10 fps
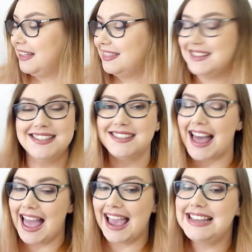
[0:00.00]
This is
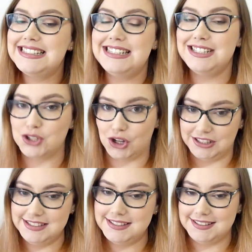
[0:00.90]

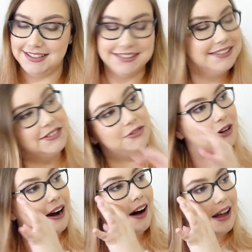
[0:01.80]
$80
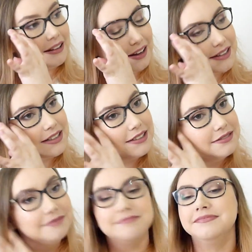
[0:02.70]
for a highlighter,
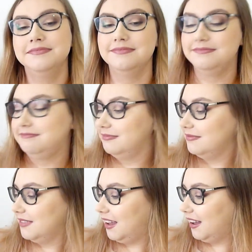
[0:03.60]

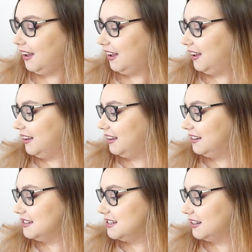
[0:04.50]

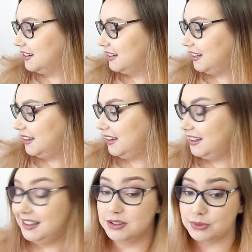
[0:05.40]
and
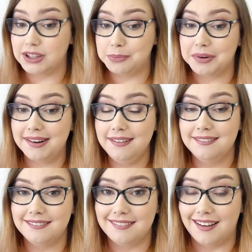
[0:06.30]
it's really pretty.
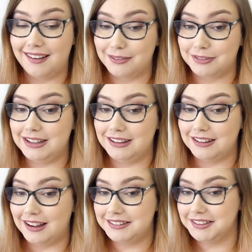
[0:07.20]
I really
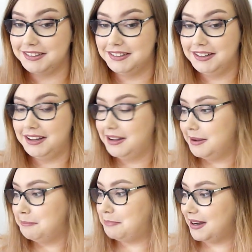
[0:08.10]
like it,
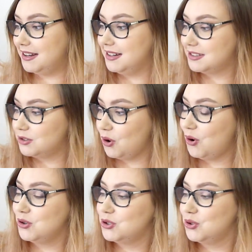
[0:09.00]
but it is
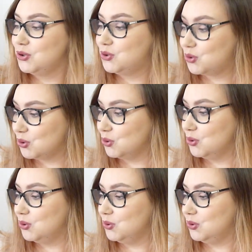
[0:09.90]
not
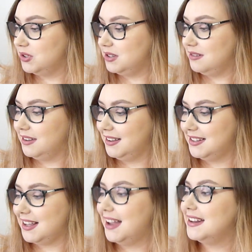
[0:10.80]
too,
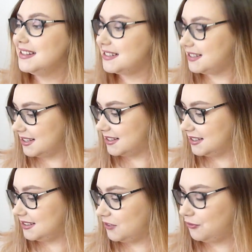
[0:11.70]
it is
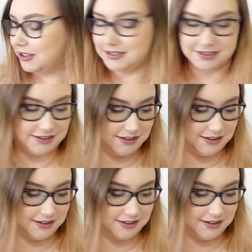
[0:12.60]
different.